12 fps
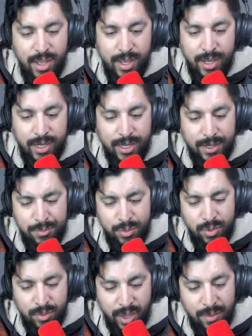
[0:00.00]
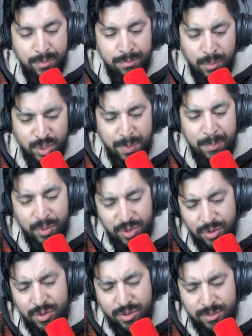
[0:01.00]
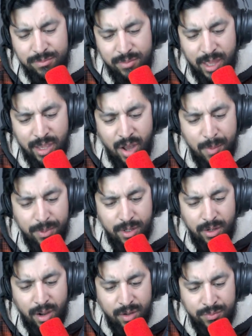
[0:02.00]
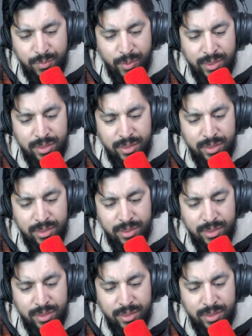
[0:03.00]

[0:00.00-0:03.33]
Yeah, most people, they combo it off with